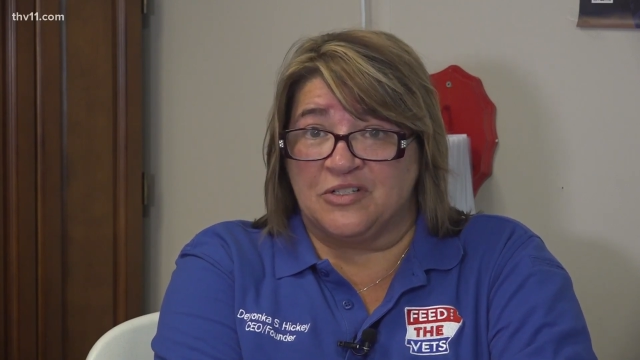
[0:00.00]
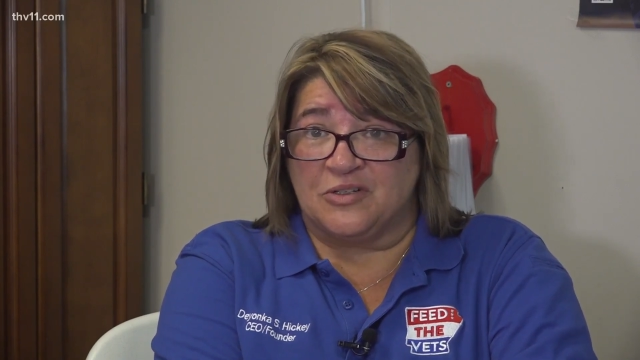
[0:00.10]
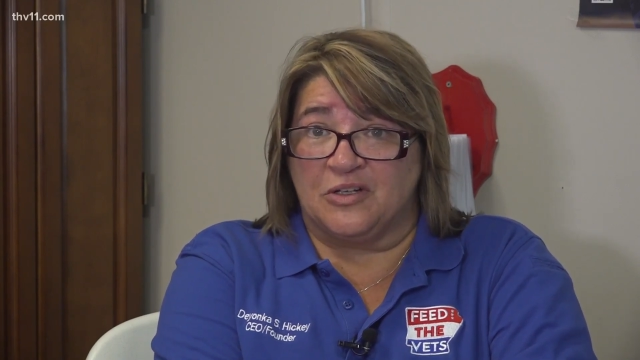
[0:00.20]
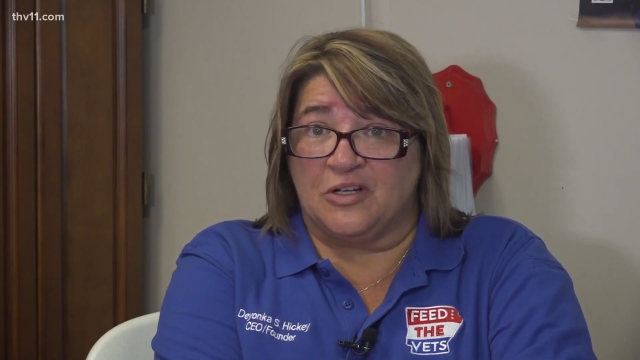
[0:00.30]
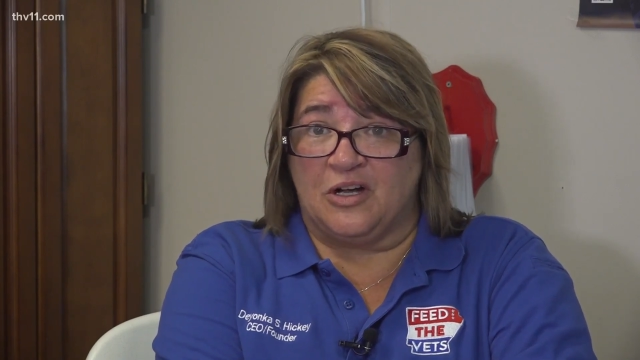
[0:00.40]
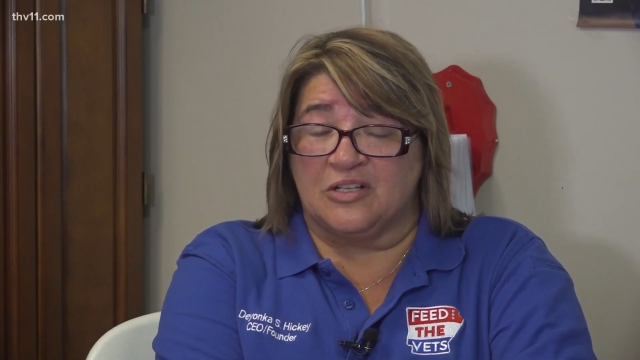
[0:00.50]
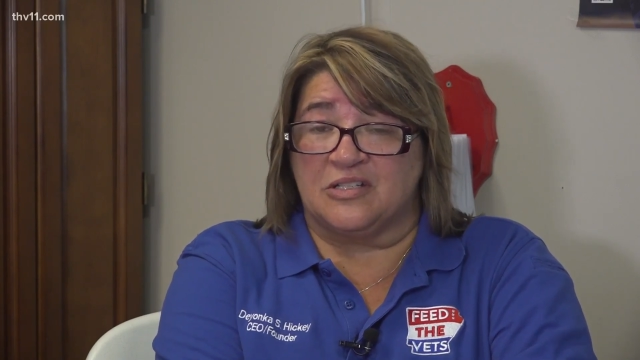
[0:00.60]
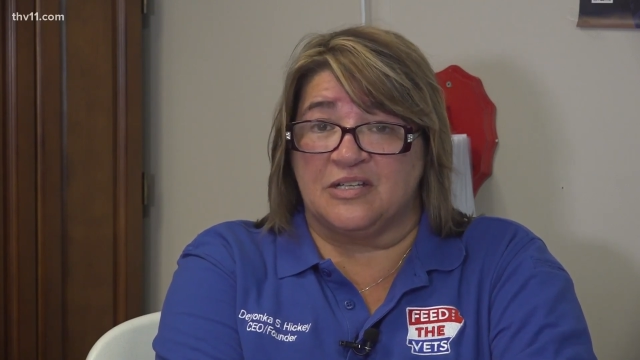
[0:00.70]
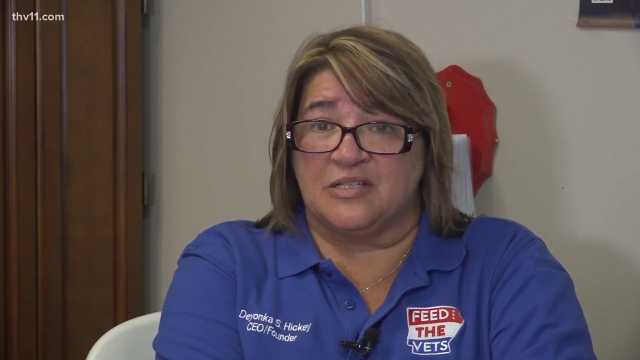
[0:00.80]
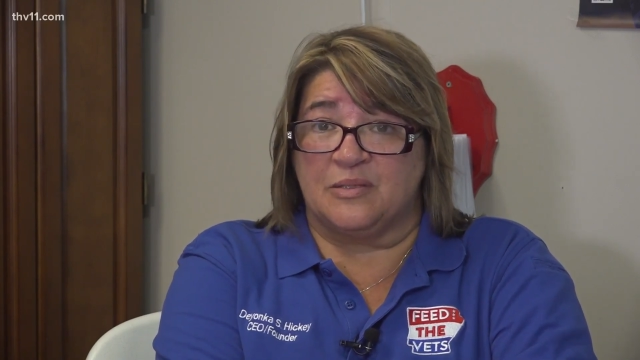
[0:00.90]
it's going to cost
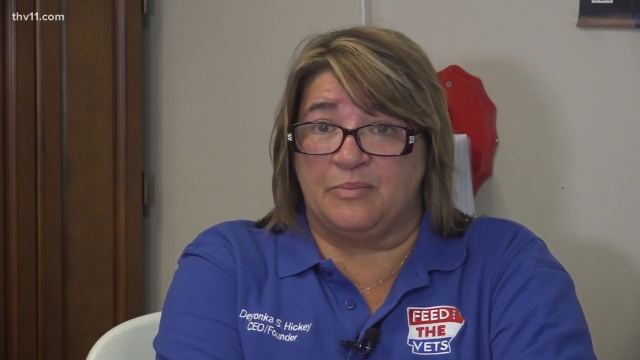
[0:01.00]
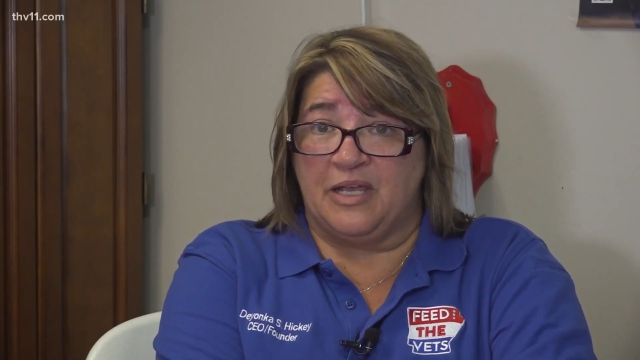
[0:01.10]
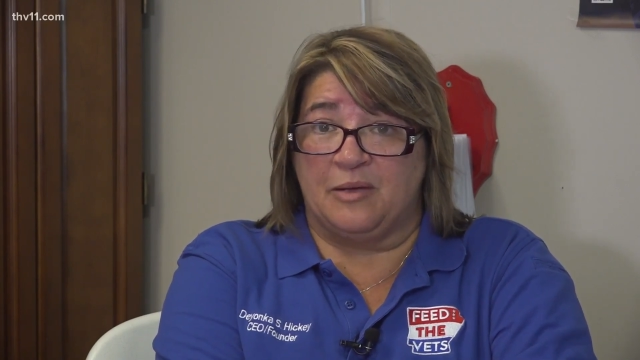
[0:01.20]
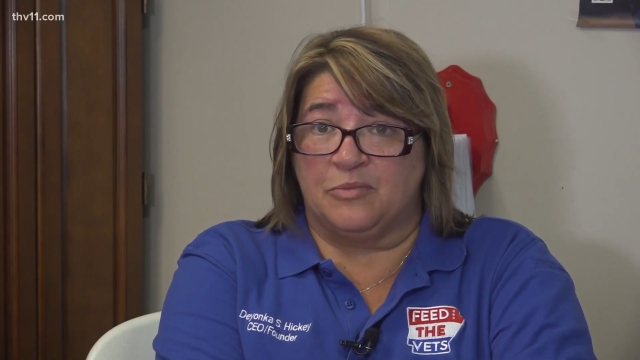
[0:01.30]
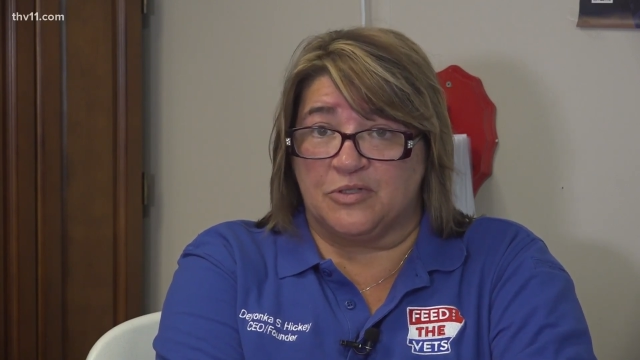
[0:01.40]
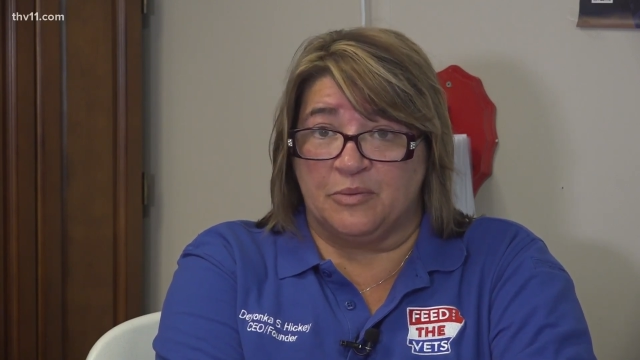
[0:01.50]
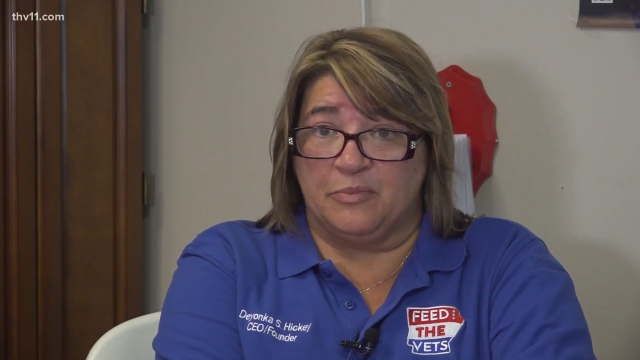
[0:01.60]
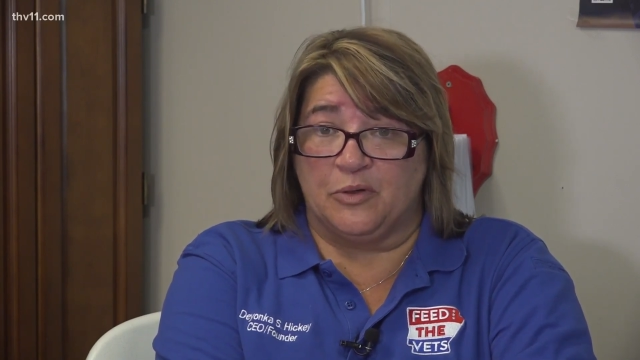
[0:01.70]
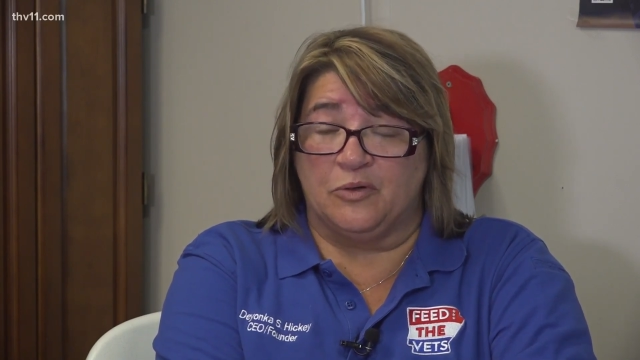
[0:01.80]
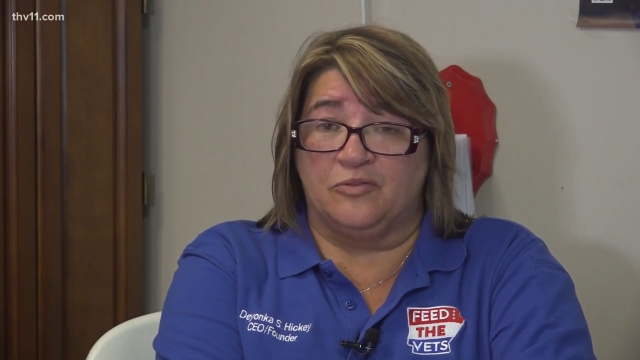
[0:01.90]
us to be able to
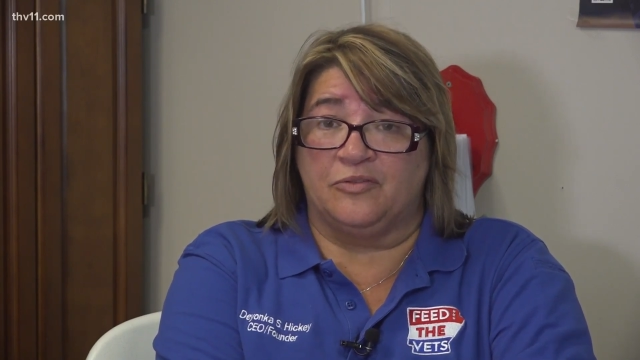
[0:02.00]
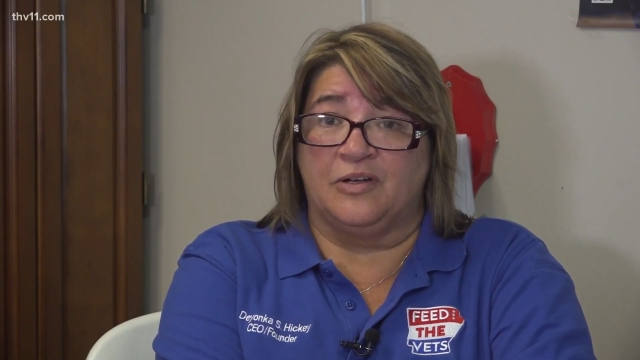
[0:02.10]
move.